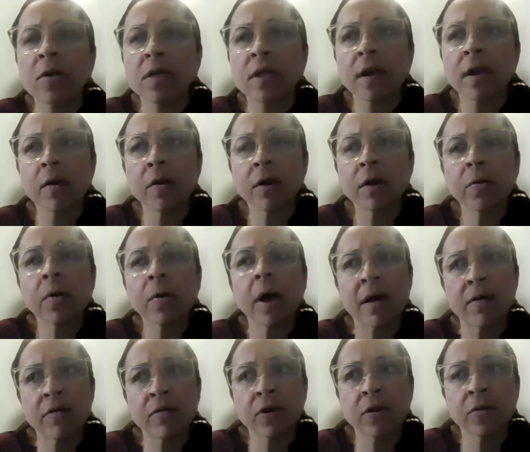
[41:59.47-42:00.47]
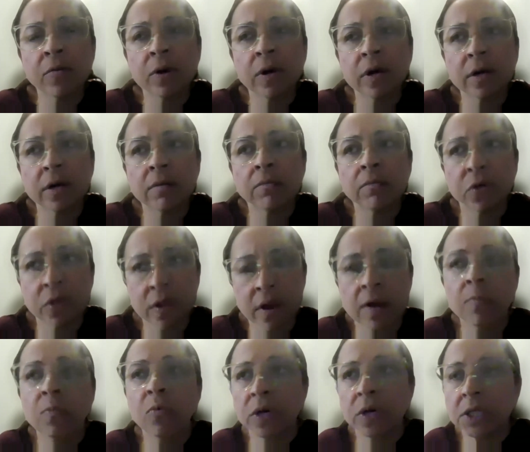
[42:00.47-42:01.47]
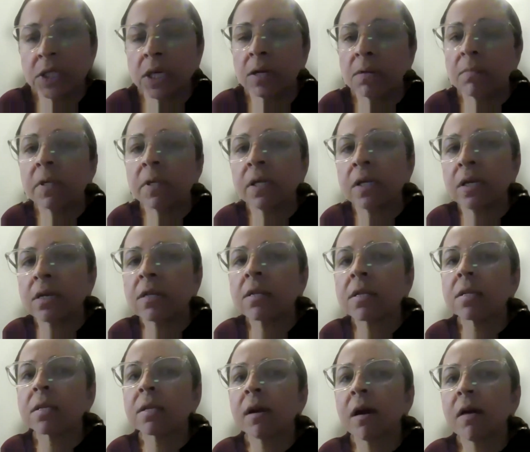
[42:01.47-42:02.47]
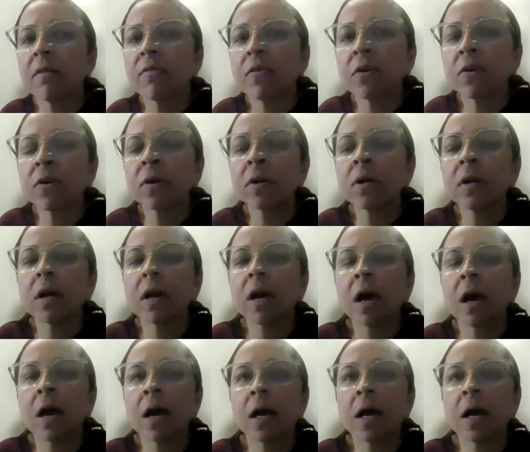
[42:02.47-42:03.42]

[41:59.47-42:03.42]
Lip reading: in Ontario, everyone with type 1 diabetes is covered.